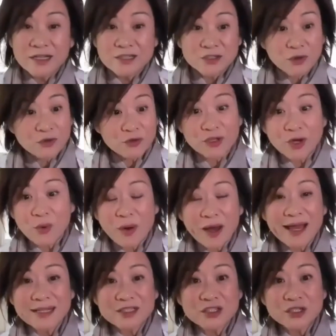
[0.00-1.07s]
So you know what
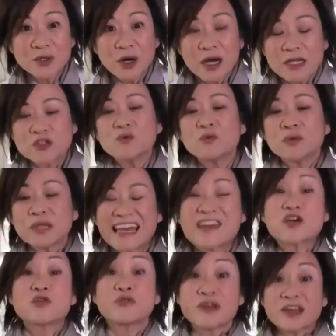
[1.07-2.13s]
I do to
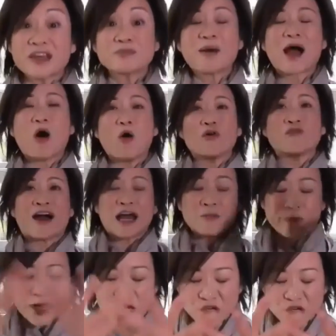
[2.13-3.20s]
increase my own
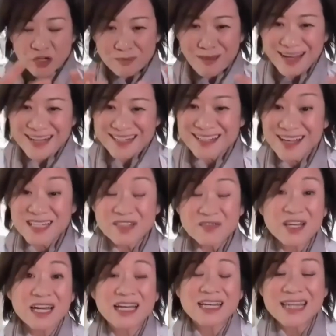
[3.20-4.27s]
vibration, my sense of a
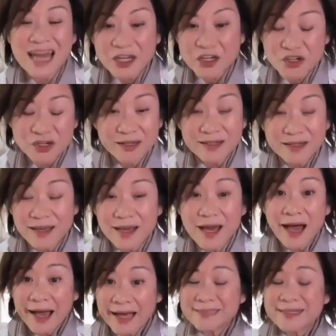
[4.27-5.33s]
connection?
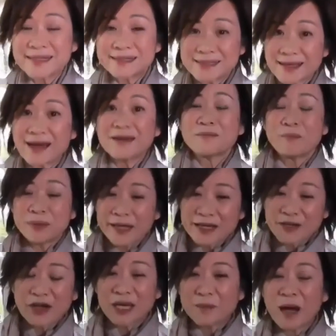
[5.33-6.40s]
I say, son, play
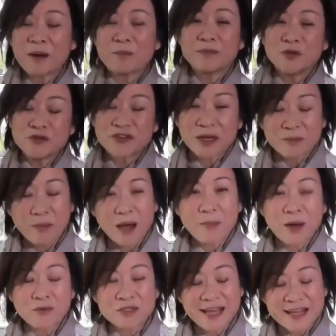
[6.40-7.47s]
your hip hop music. Mama
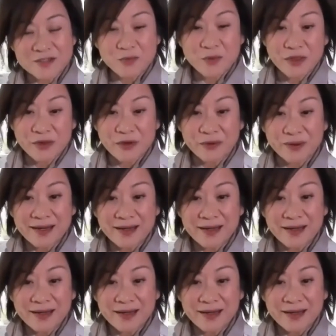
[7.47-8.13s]
will dance with you.